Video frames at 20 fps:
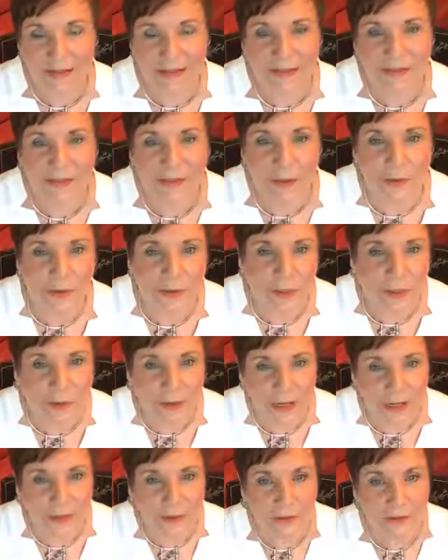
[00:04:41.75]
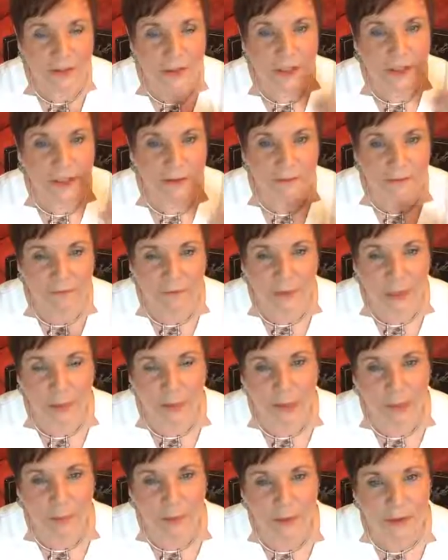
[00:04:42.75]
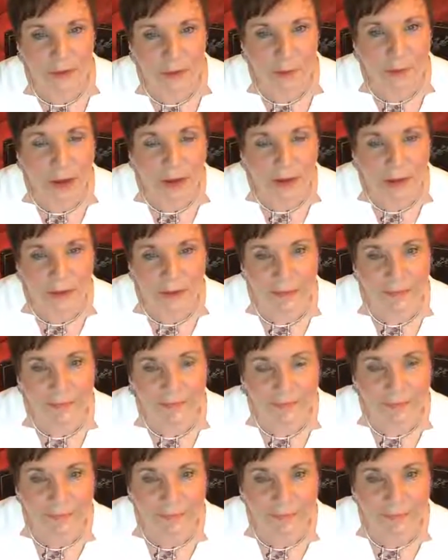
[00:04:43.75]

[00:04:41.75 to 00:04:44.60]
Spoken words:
so that your energy can flow up your spine.